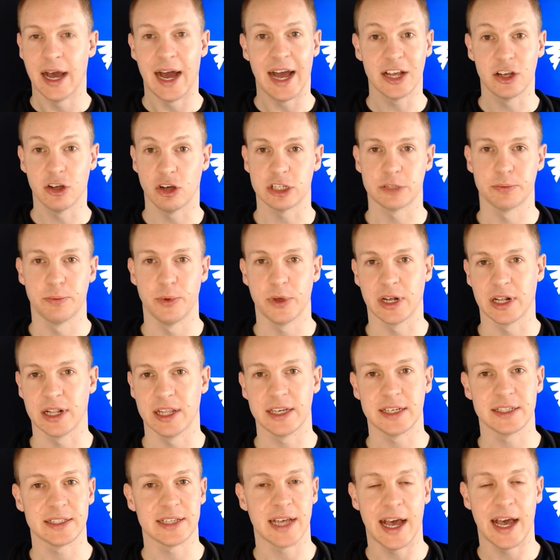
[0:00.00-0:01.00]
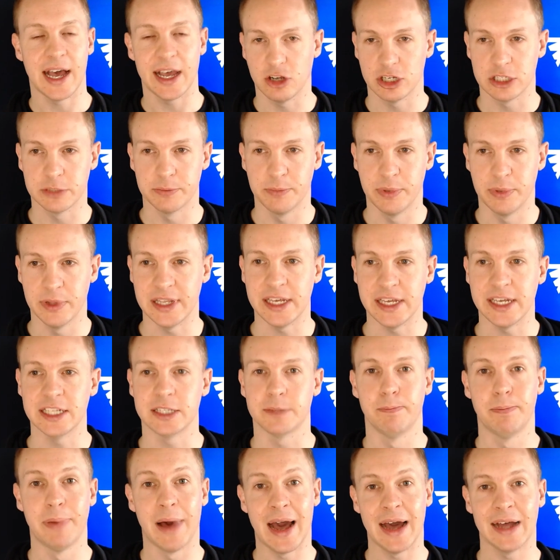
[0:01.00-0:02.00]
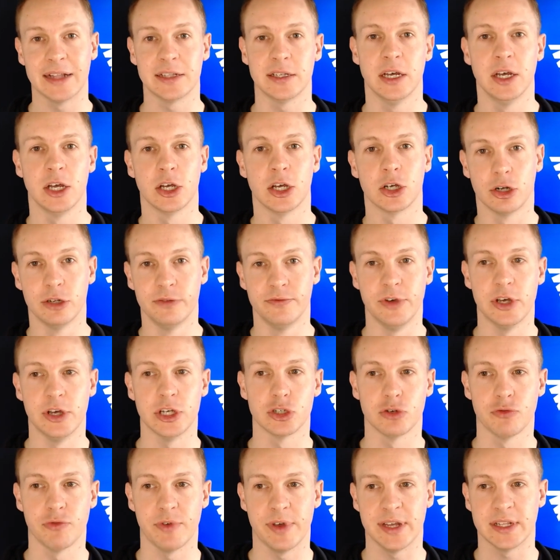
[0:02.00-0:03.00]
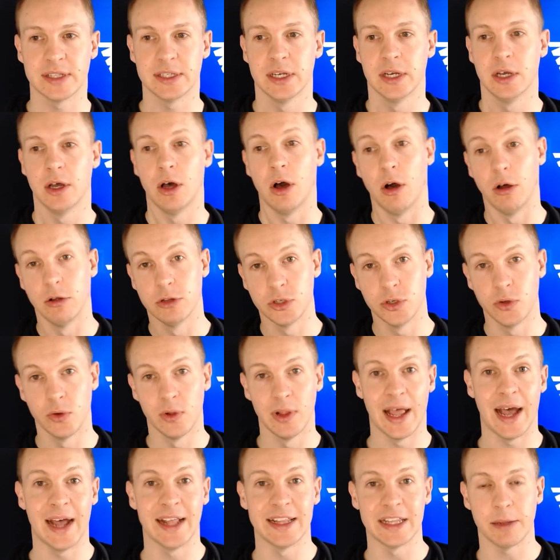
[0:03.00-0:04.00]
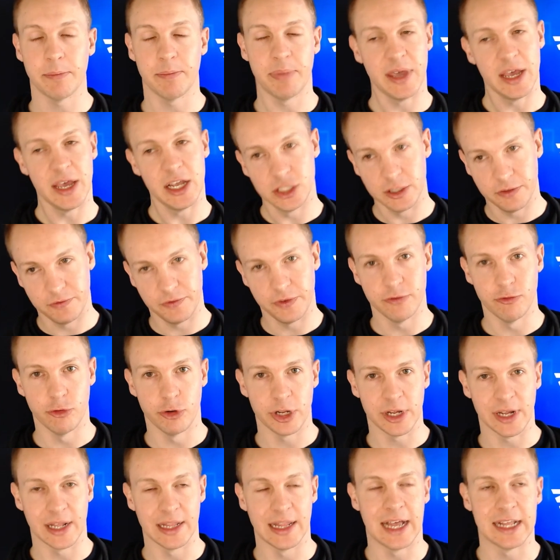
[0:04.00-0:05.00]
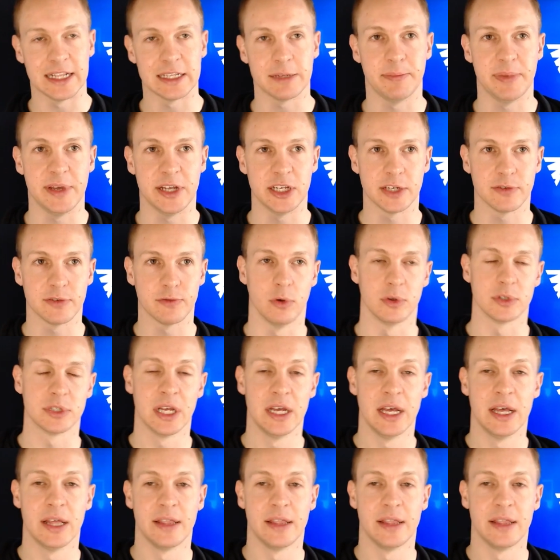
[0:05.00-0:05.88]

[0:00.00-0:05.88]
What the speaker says: cost per clicks, high cost per leads, bad conversion rate on your landing page, if you're running a landing page, of course,